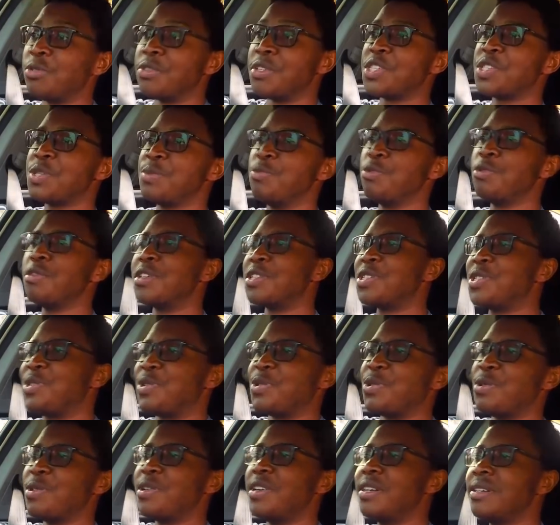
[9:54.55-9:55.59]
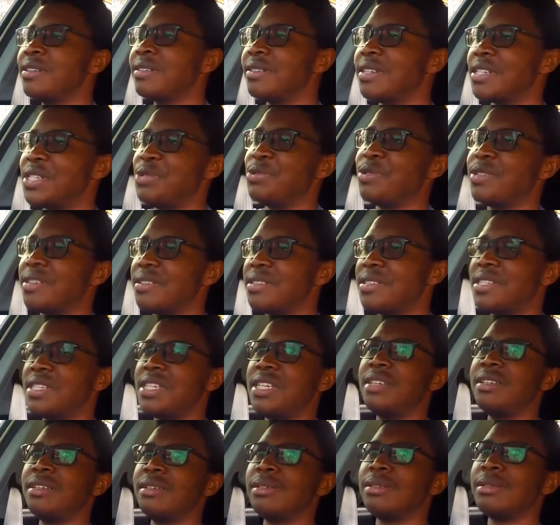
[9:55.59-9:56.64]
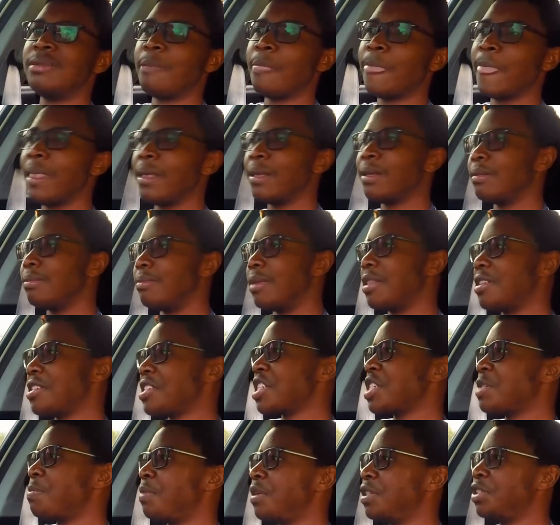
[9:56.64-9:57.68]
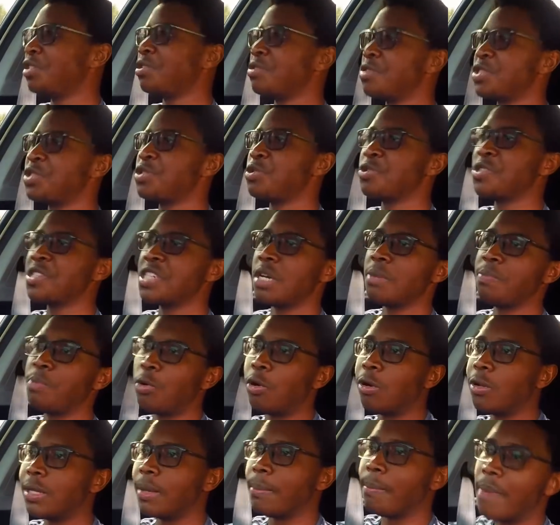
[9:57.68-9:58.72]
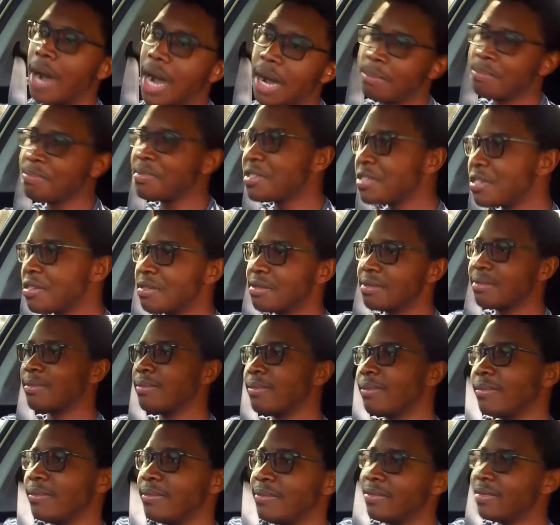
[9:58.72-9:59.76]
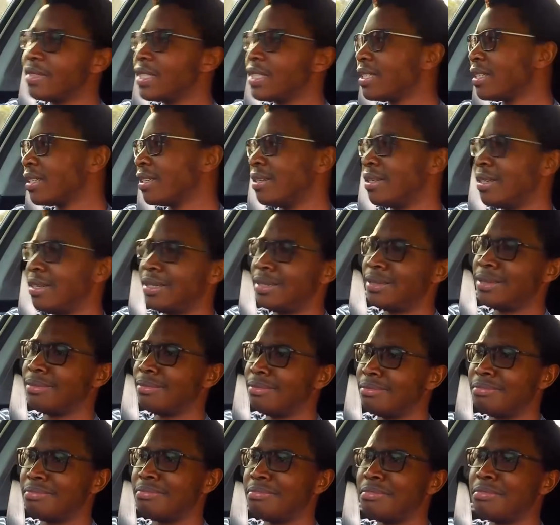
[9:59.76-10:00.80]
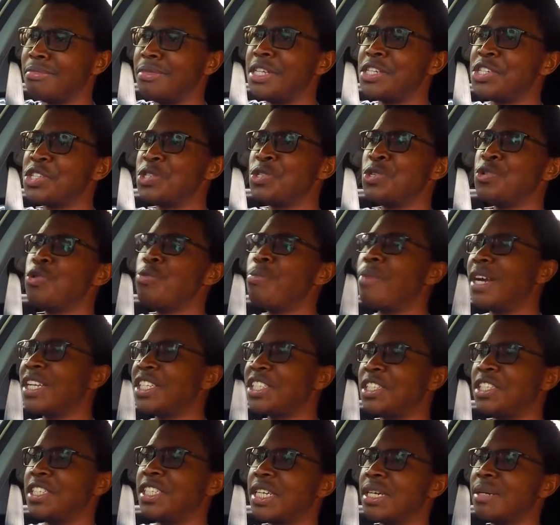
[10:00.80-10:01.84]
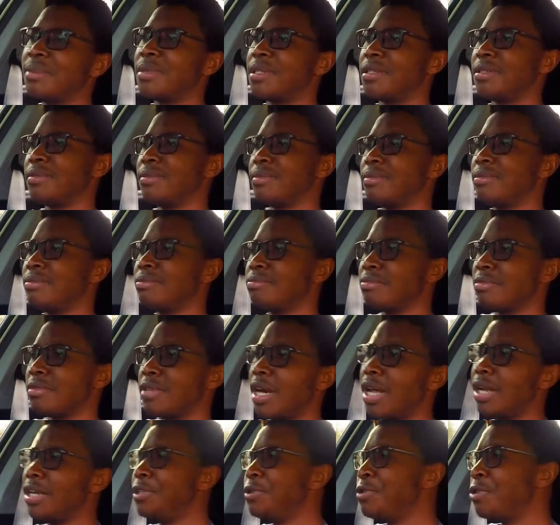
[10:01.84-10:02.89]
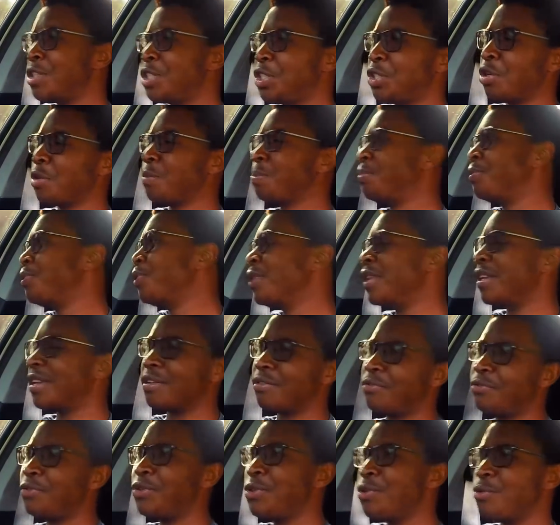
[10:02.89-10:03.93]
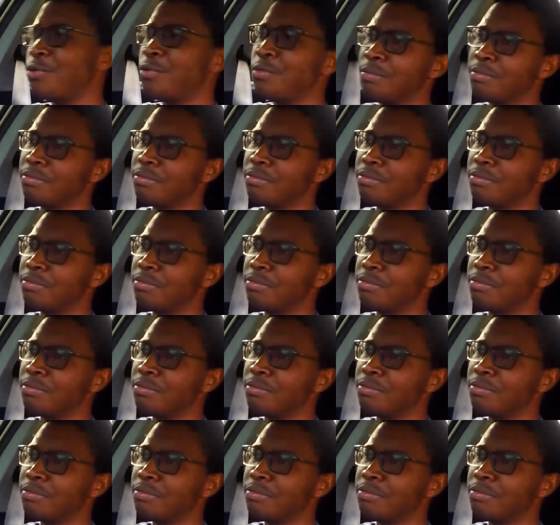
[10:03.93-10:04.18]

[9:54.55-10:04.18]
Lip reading: the smoothest road, as you can see, but the suspension soaks up all the bumps. there's no much drama. I'll do a short pull in a few.